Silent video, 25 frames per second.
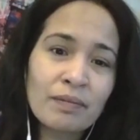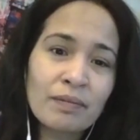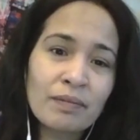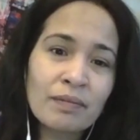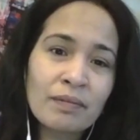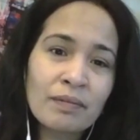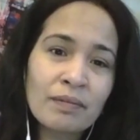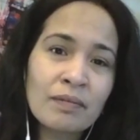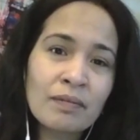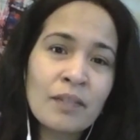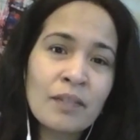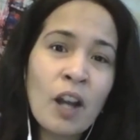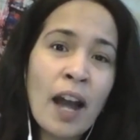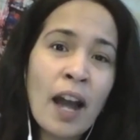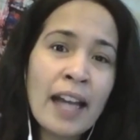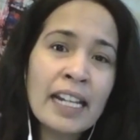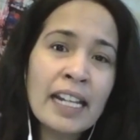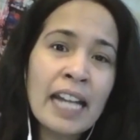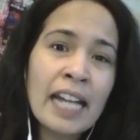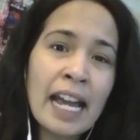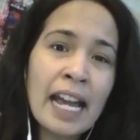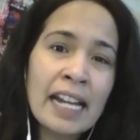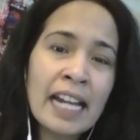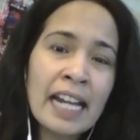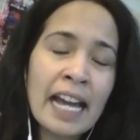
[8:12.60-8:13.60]
No,
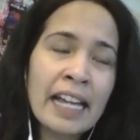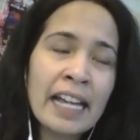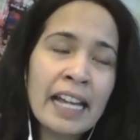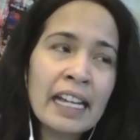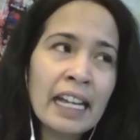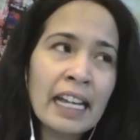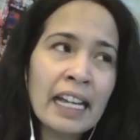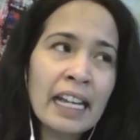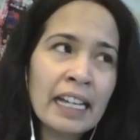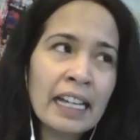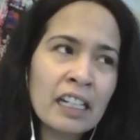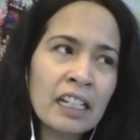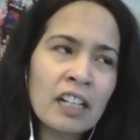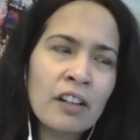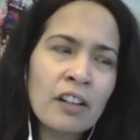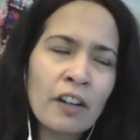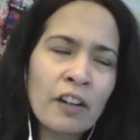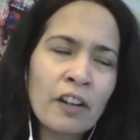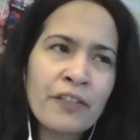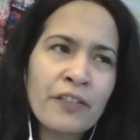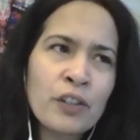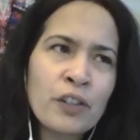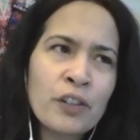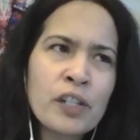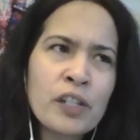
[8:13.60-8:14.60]
and a
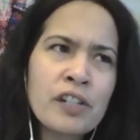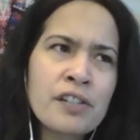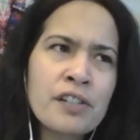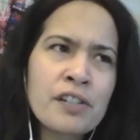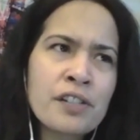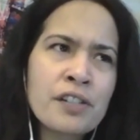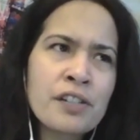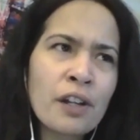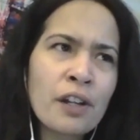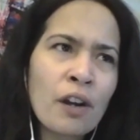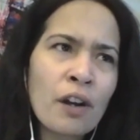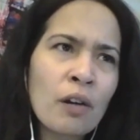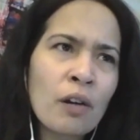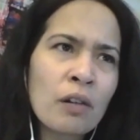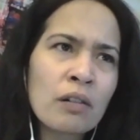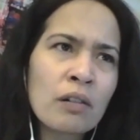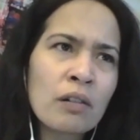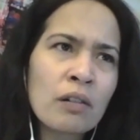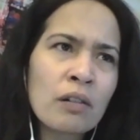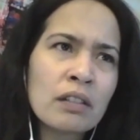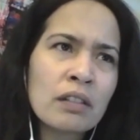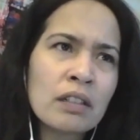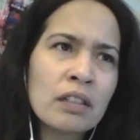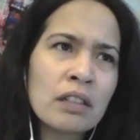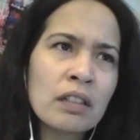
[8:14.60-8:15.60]
few years ago,
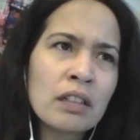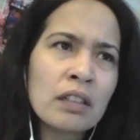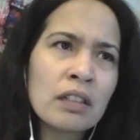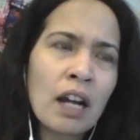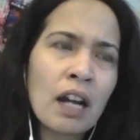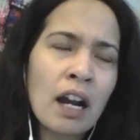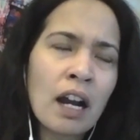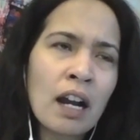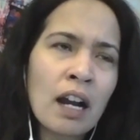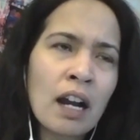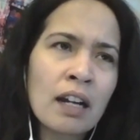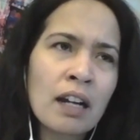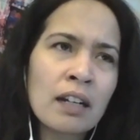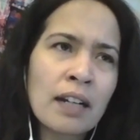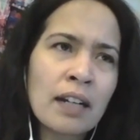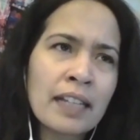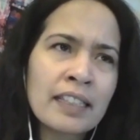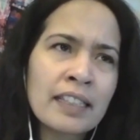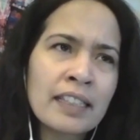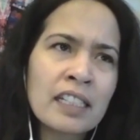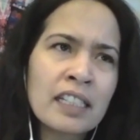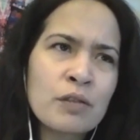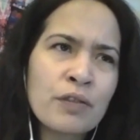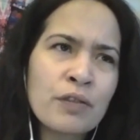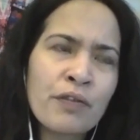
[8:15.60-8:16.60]
I
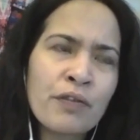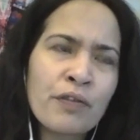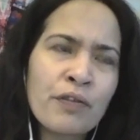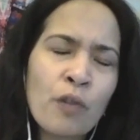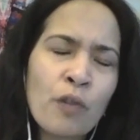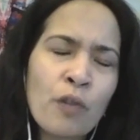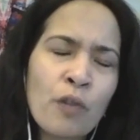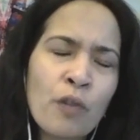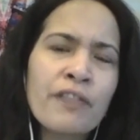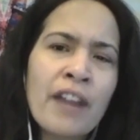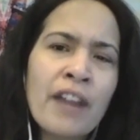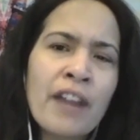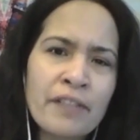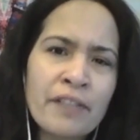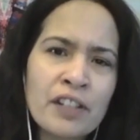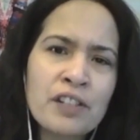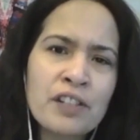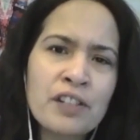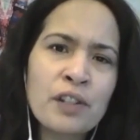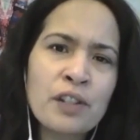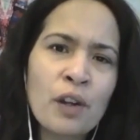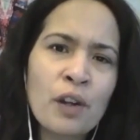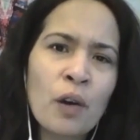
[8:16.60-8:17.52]
think it was 4 or 5 years ago,